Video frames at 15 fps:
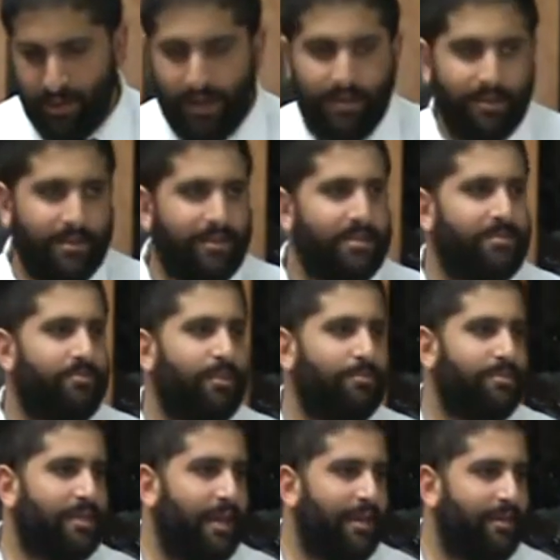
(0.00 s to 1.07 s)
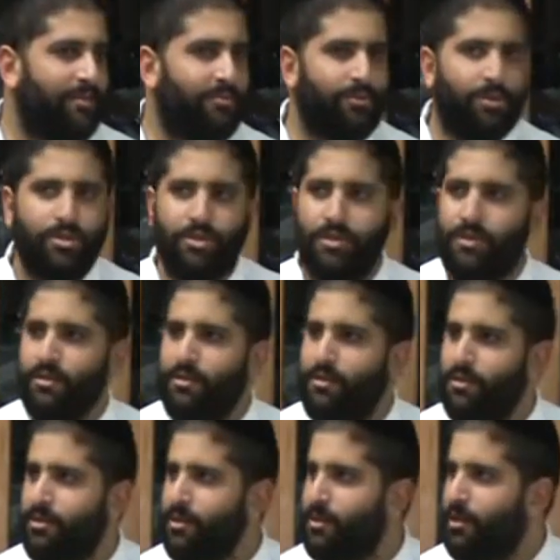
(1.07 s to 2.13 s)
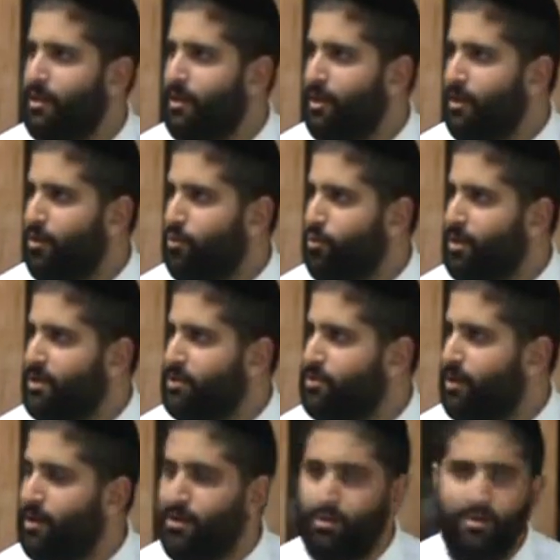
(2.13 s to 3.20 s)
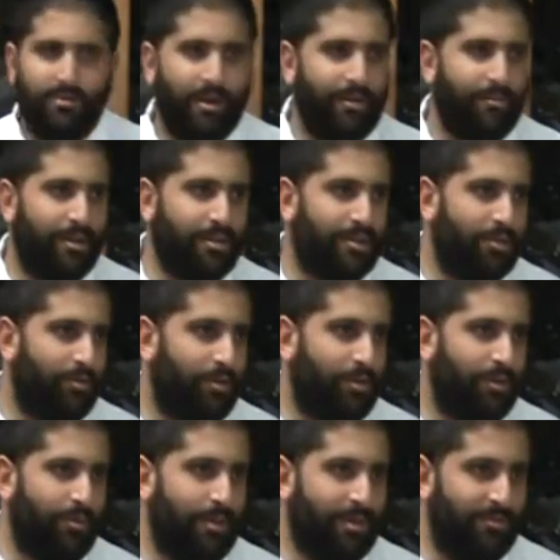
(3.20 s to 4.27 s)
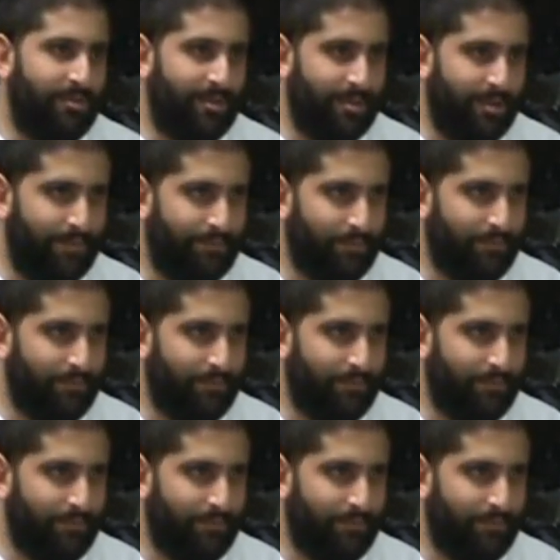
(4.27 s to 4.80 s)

And this flip side, unfortunately, we struggle with very much in the world that we live in today.